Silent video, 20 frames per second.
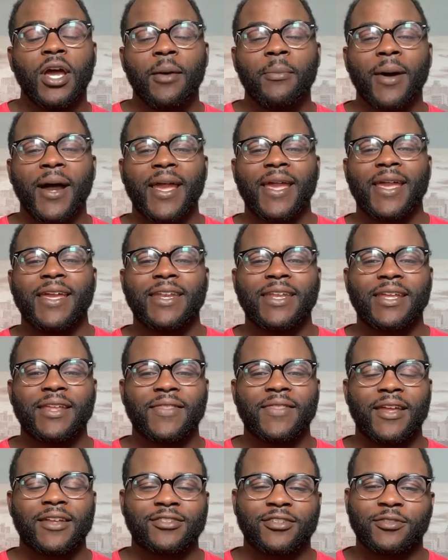by hitting
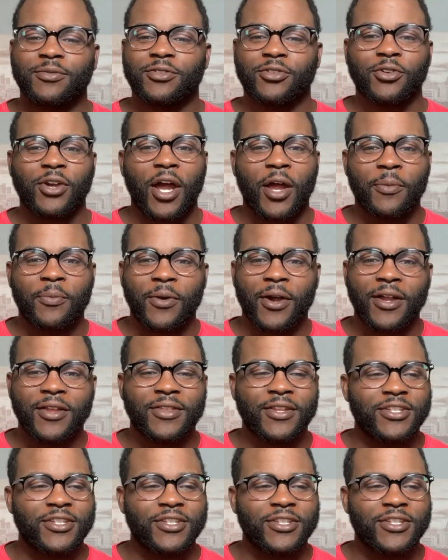that subscribe button.